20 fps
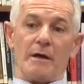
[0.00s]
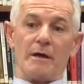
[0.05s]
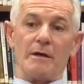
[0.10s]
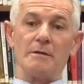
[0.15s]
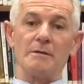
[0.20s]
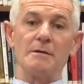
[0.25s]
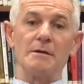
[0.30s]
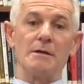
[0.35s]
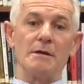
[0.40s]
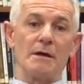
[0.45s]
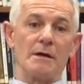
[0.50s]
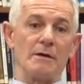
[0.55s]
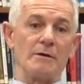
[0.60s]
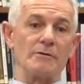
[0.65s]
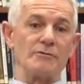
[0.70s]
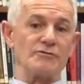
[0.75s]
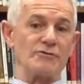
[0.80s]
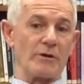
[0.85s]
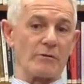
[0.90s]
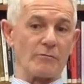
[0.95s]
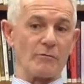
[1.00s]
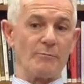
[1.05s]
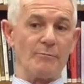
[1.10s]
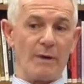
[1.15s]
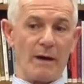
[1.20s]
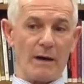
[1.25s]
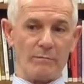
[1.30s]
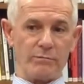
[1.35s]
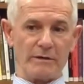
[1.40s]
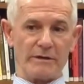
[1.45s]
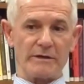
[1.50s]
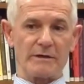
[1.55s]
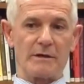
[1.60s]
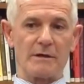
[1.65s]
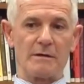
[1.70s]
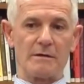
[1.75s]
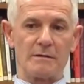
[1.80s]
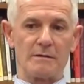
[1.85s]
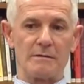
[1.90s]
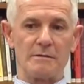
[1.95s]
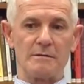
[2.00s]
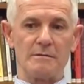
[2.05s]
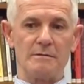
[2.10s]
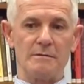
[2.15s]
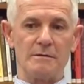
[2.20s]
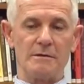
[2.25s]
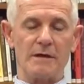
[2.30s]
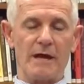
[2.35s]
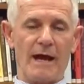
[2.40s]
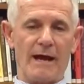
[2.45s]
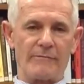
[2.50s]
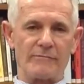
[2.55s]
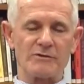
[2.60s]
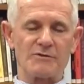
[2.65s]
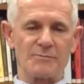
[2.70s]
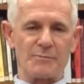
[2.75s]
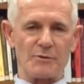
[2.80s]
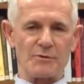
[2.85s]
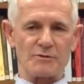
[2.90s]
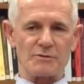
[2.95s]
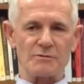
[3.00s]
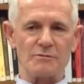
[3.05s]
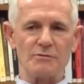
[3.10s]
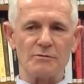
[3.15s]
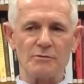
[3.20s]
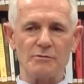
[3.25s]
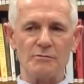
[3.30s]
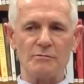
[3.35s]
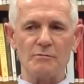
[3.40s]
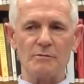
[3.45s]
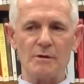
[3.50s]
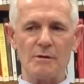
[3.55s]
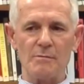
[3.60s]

In the general public, the average person who